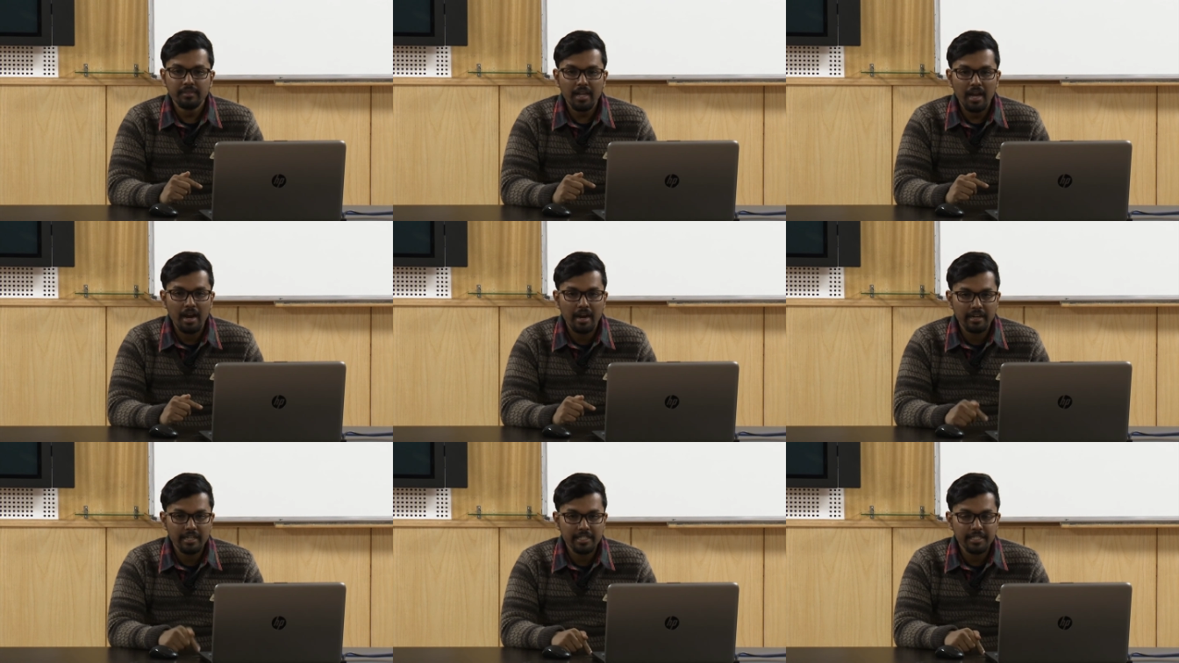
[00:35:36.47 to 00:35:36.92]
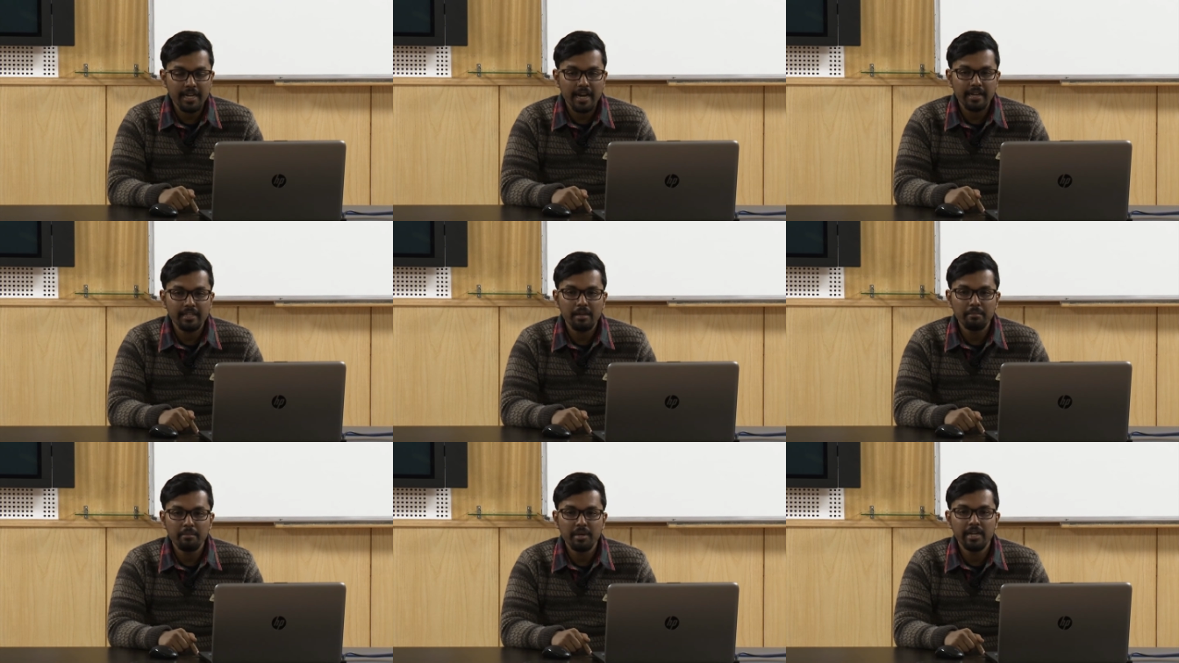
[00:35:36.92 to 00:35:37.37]

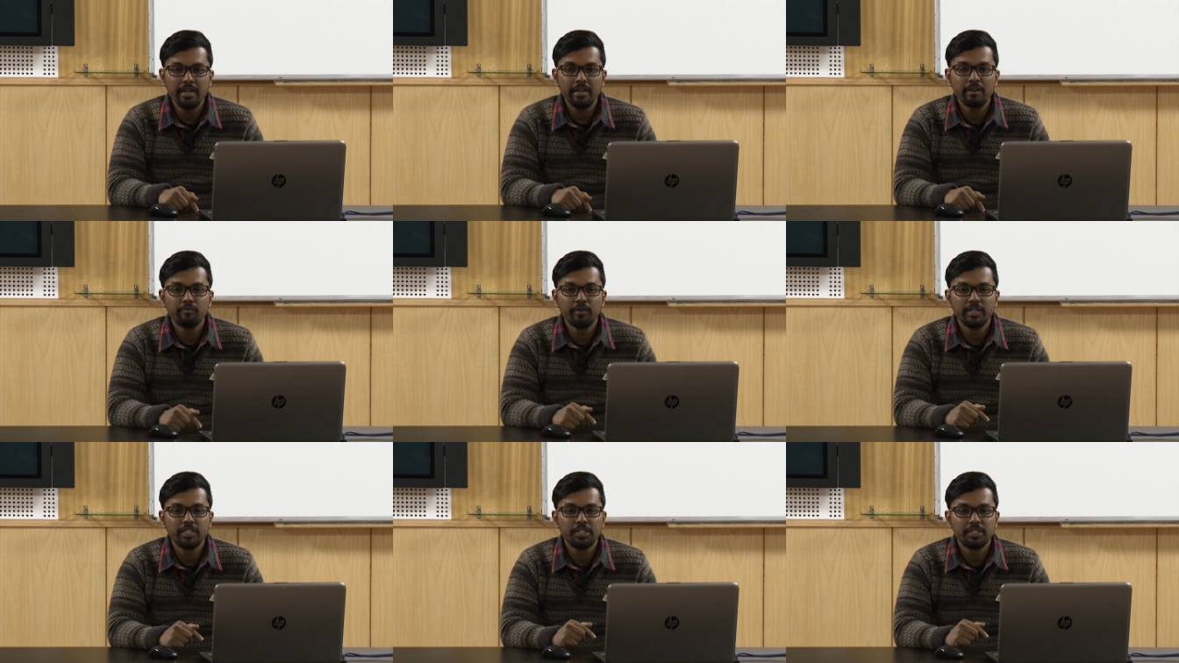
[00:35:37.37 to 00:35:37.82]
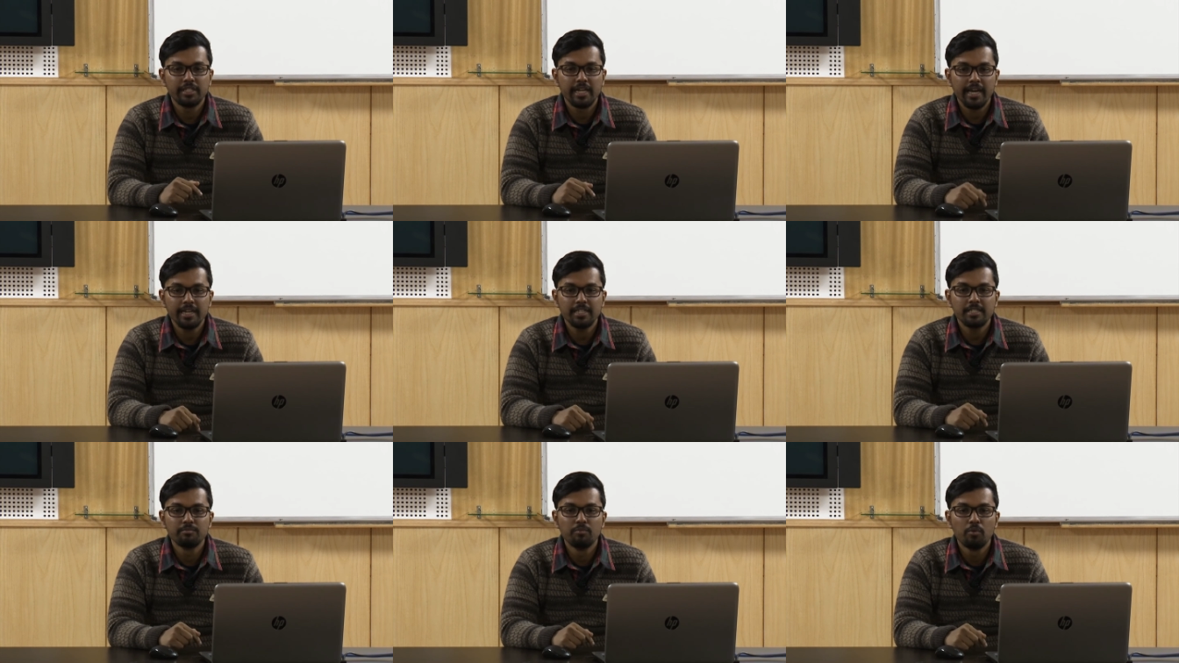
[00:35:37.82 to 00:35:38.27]
understand the meaning, which
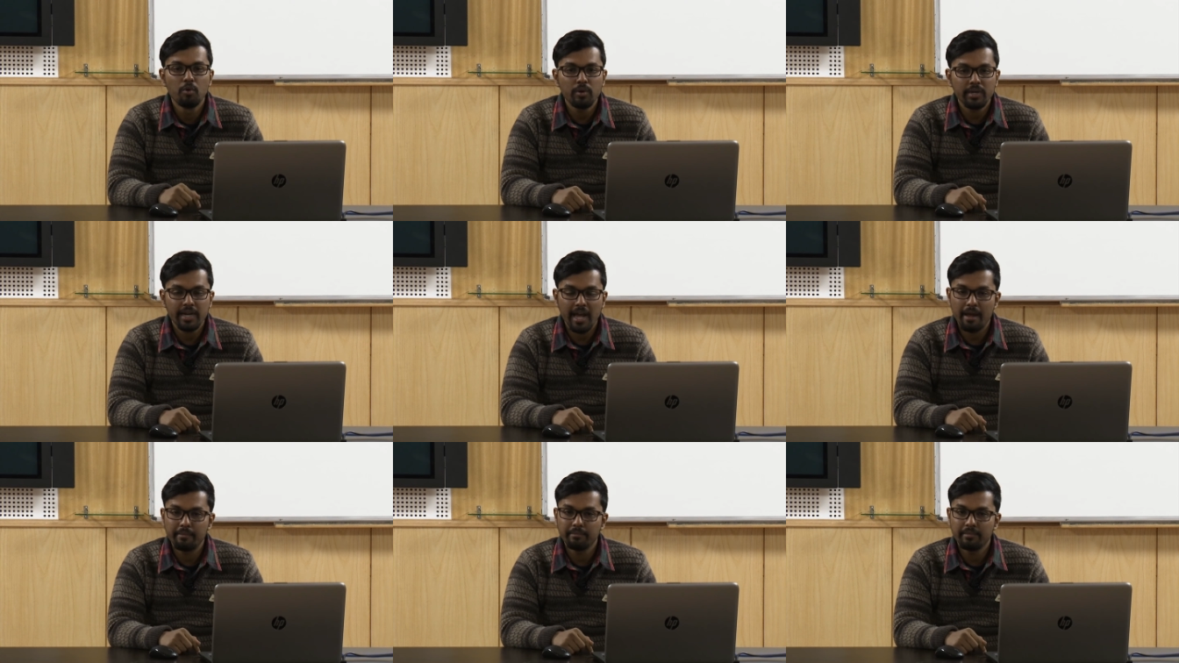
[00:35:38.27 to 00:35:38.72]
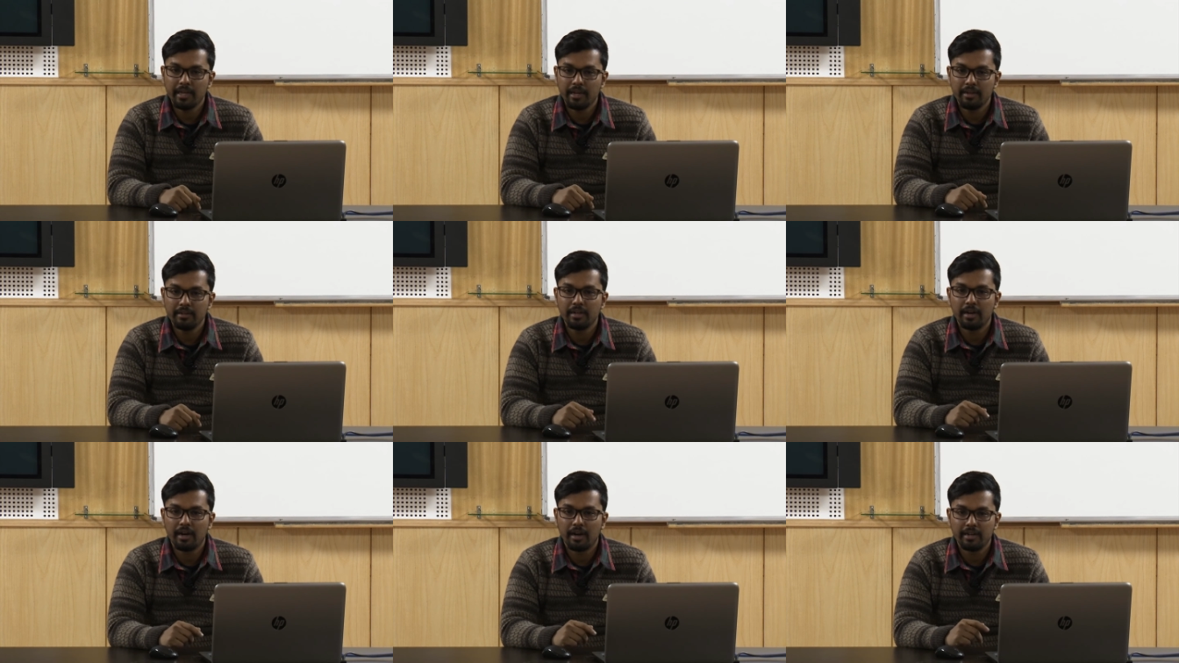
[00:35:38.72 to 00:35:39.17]
takes more time
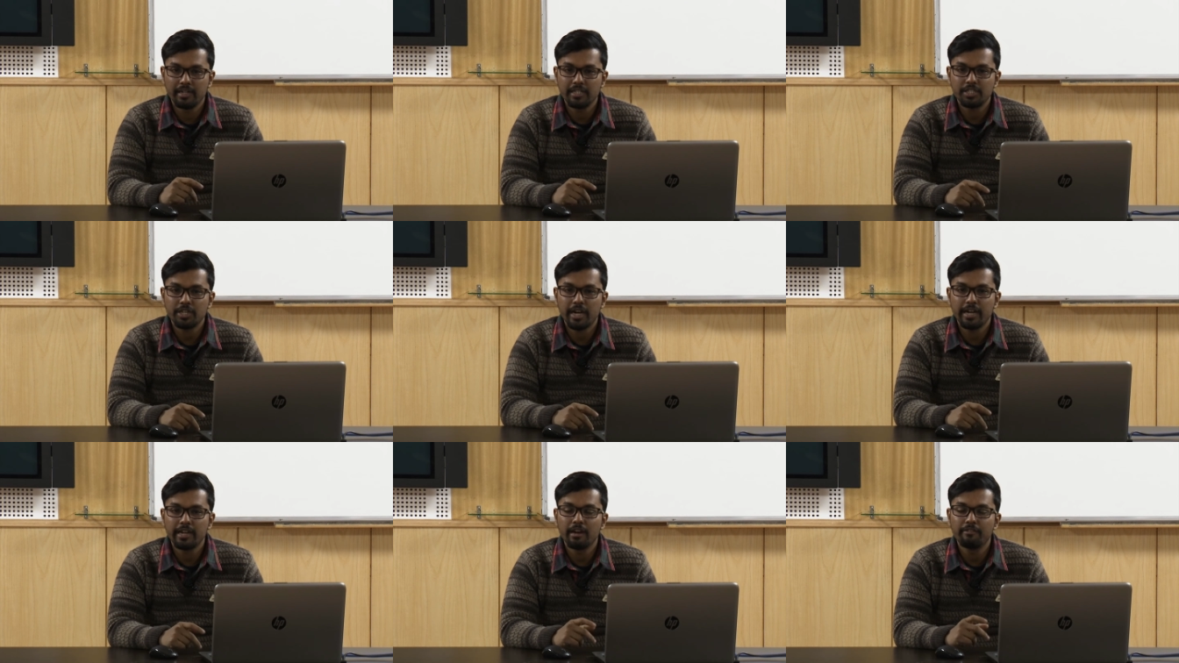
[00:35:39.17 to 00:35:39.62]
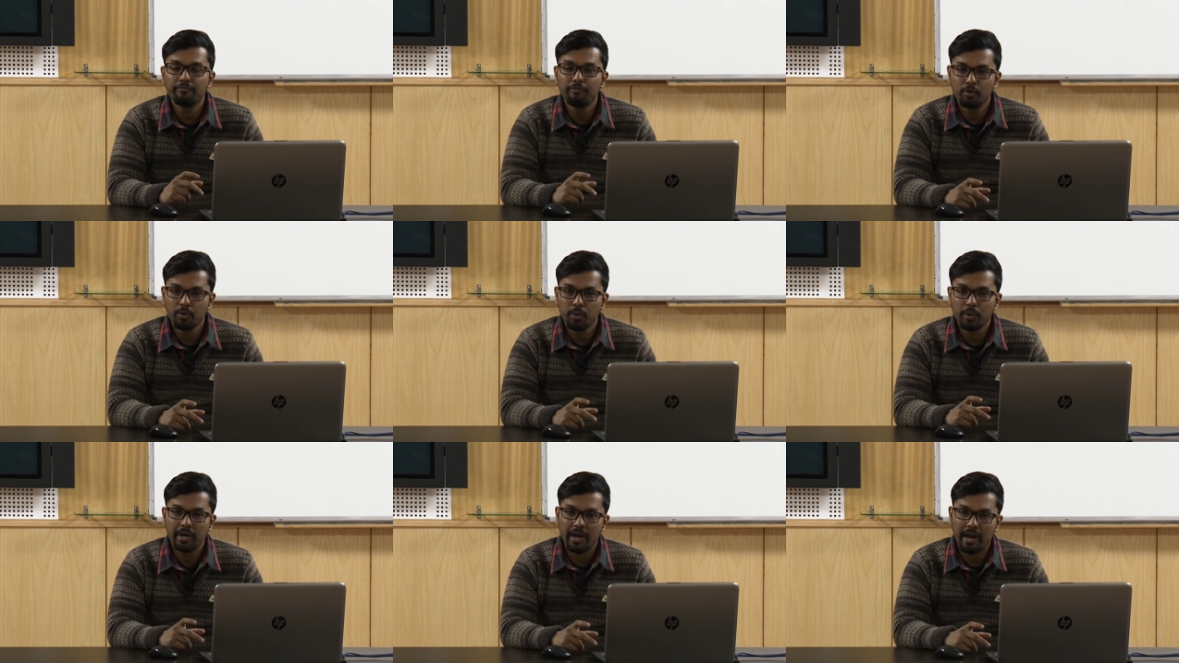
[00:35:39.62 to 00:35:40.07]
than understanding a
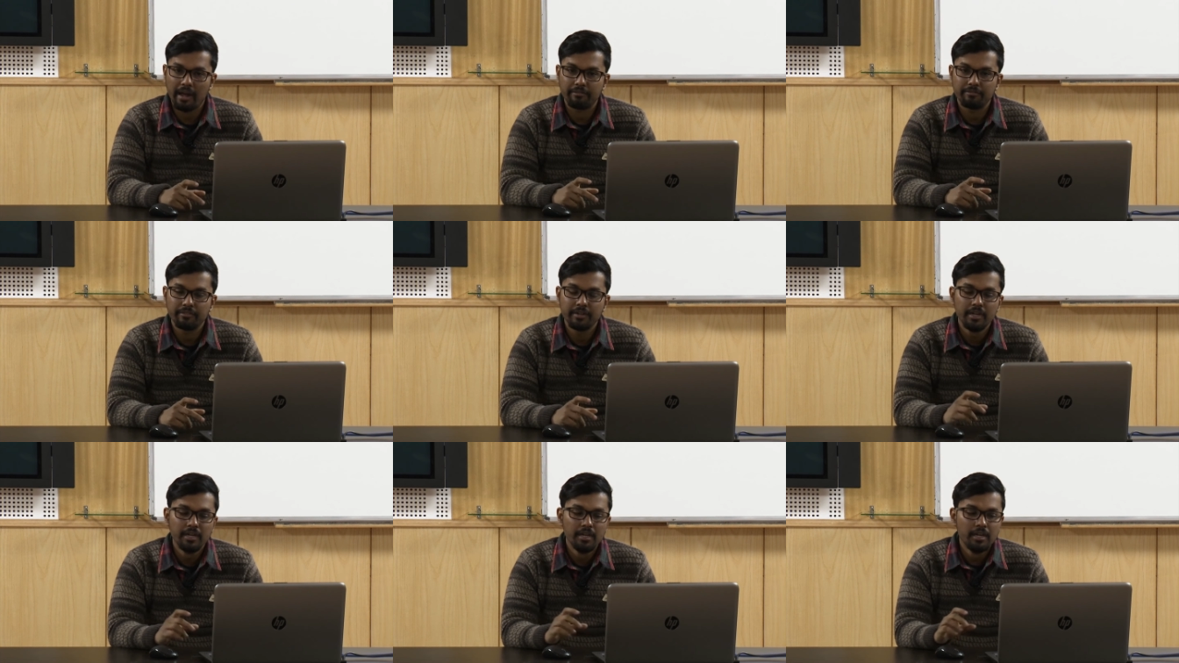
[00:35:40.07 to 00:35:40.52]
photograph.